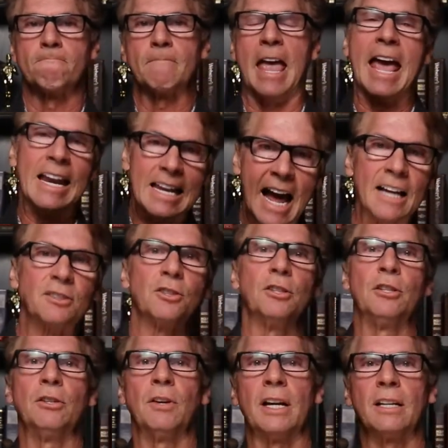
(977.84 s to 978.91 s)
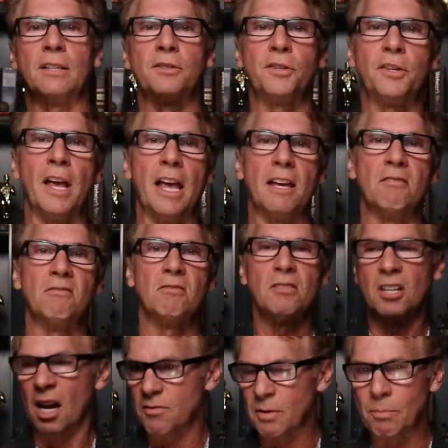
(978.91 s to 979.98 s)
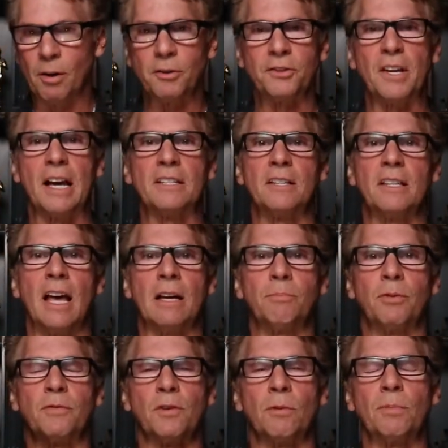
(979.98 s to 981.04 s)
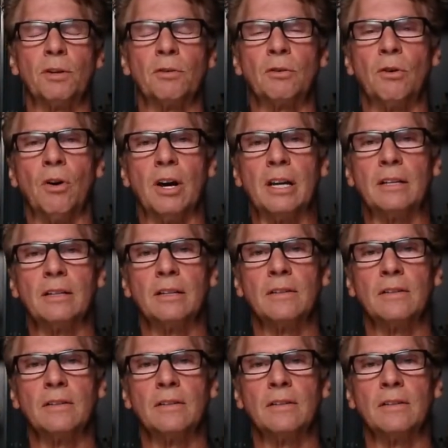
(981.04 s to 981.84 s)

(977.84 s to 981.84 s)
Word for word: and not to do, I can say. Cover both sides of that proverbial coin.